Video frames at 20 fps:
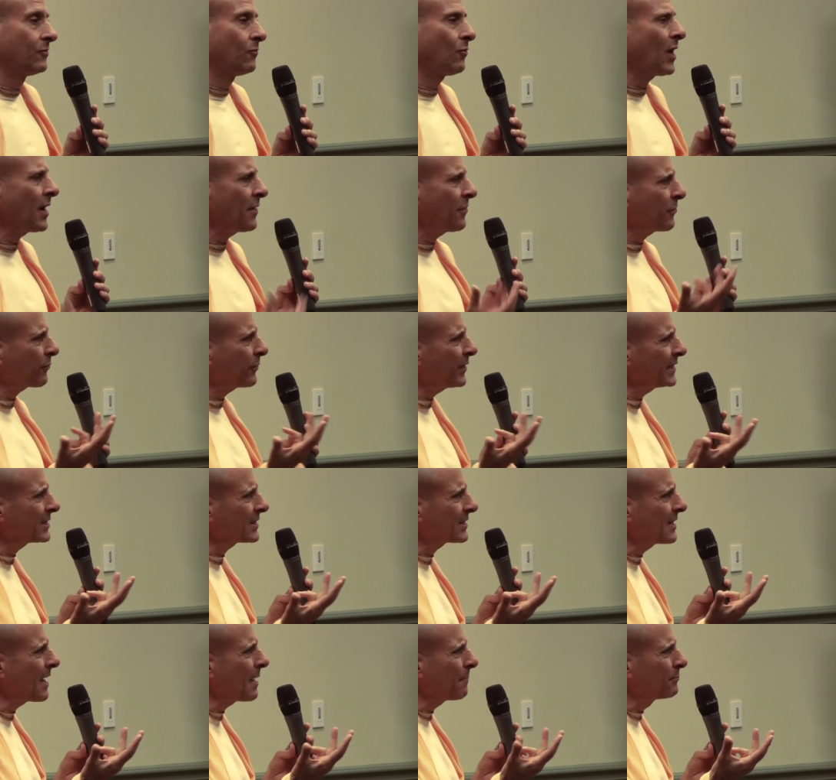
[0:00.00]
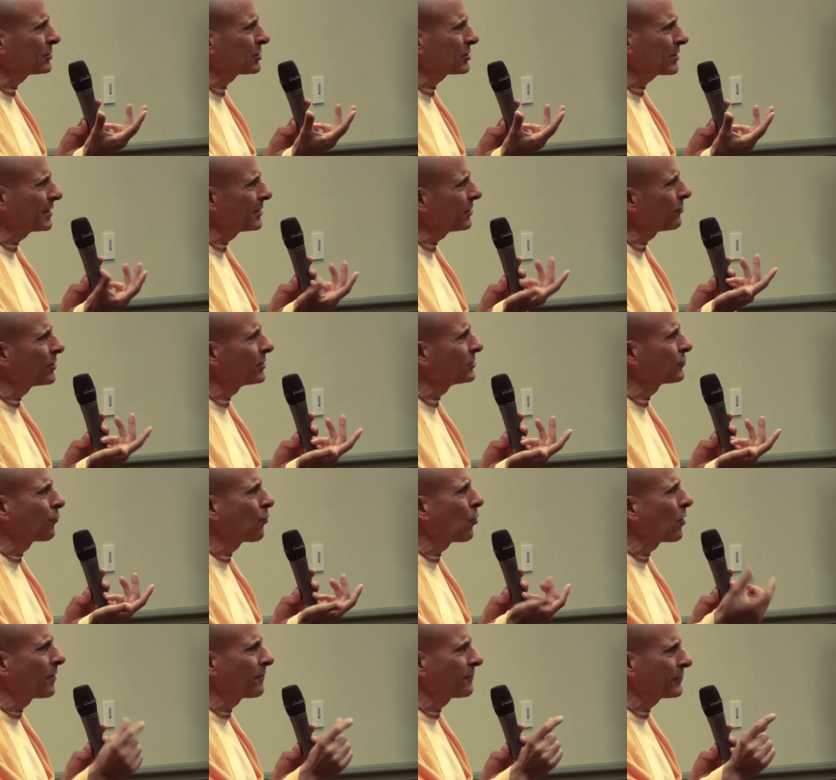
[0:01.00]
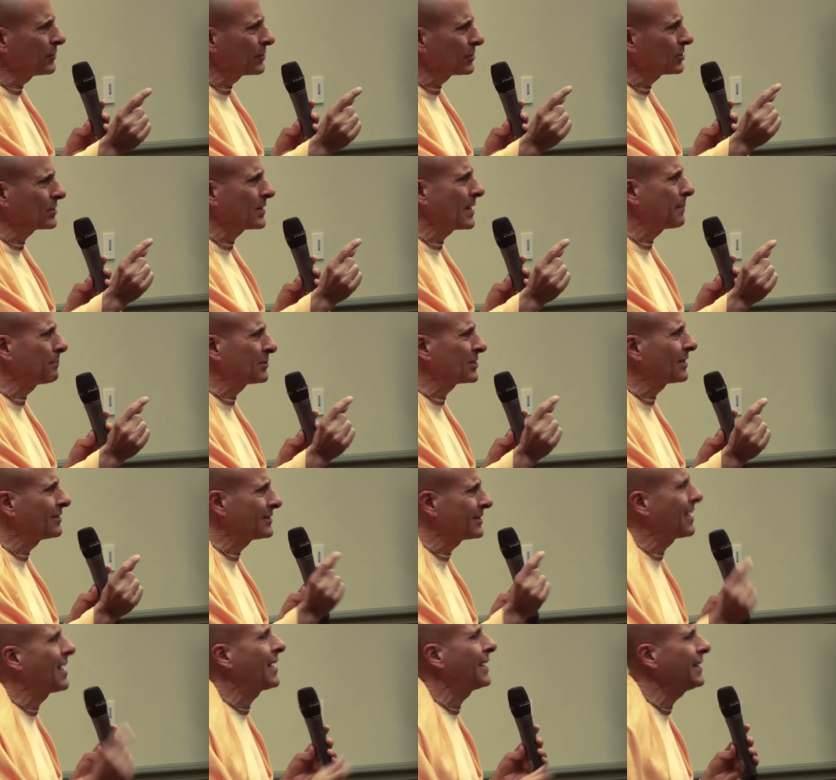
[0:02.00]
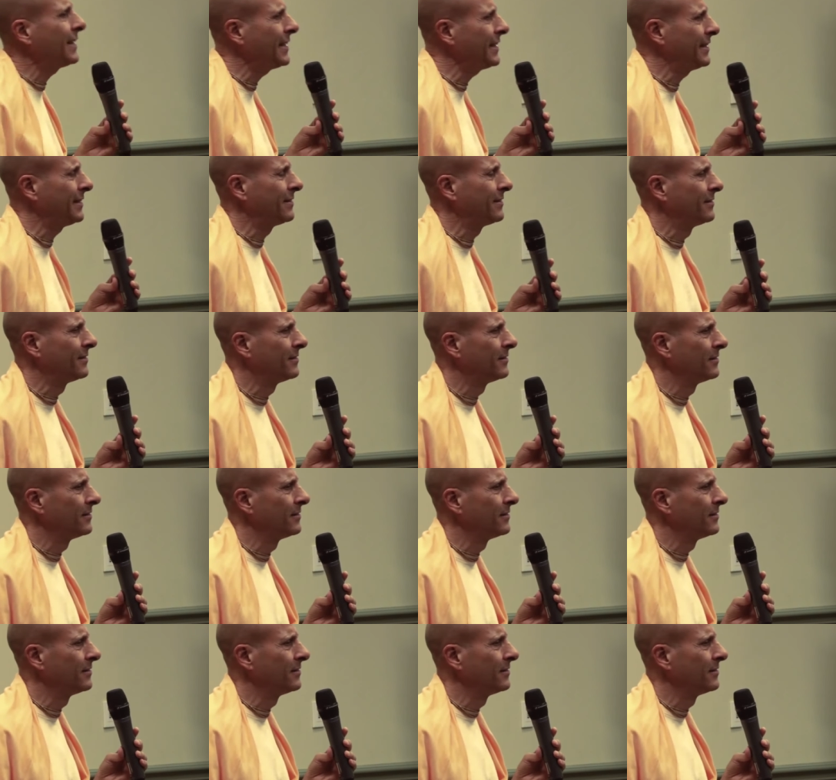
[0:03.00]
Why 3 steps and you're a dwarf? Your steps are tiny.